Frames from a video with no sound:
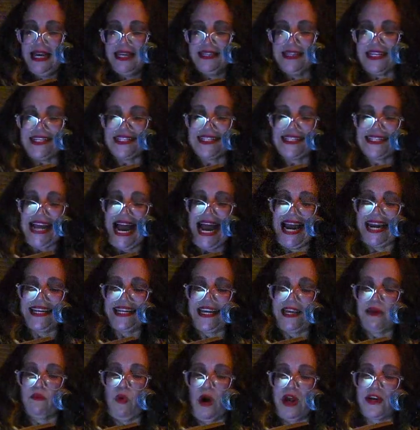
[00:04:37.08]
these
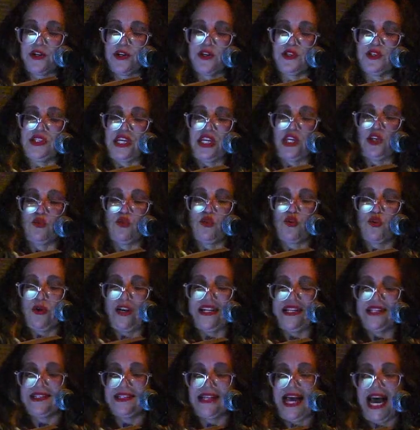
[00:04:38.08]
tiny wonders that you
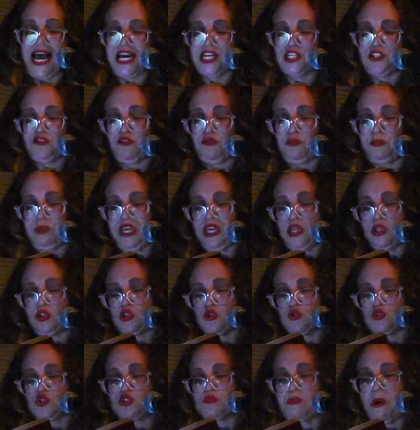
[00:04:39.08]
criticize for being
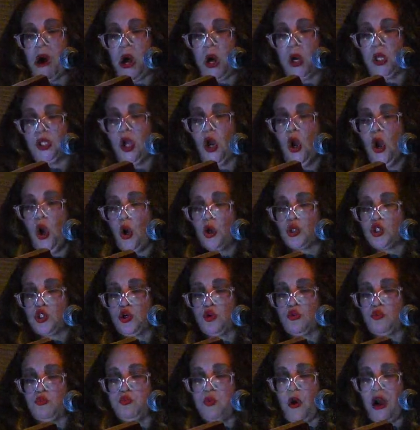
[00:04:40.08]
too small or
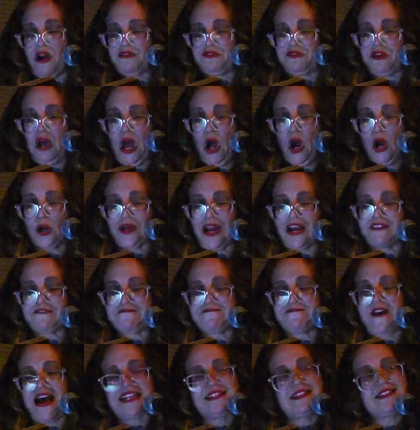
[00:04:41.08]
too rough or
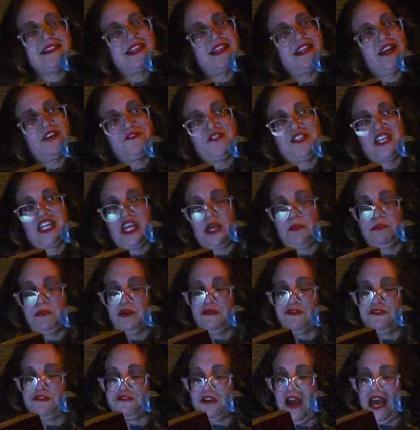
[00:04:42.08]
not fast enough to keep
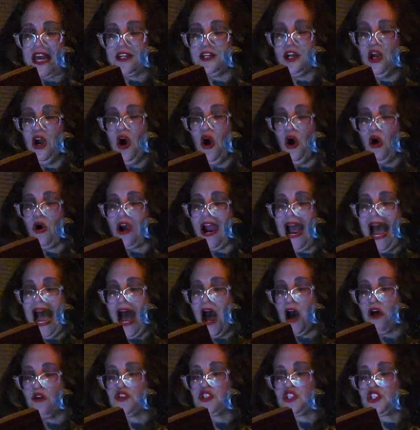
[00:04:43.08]
you fed or
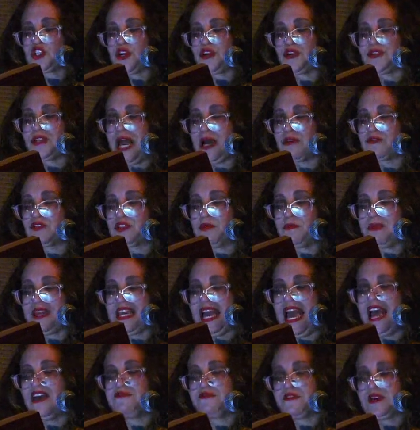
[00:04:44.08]
housed, turned out to be
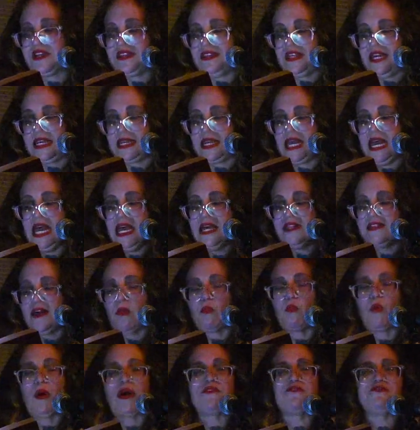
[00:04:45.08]
everything
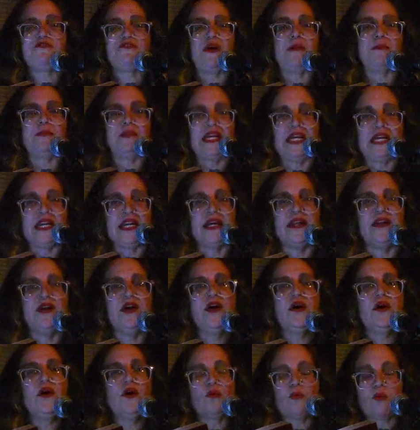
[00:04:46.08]
that one femme needed
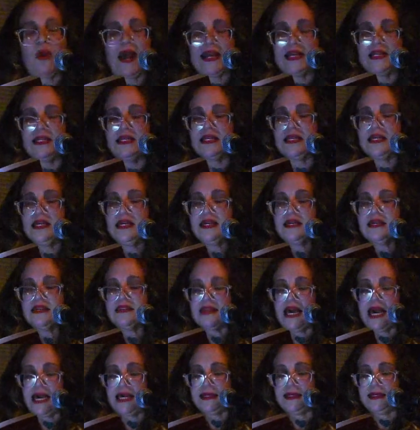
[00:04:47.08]
right
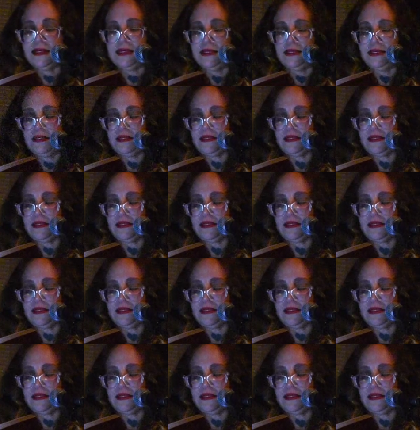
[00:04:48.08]
then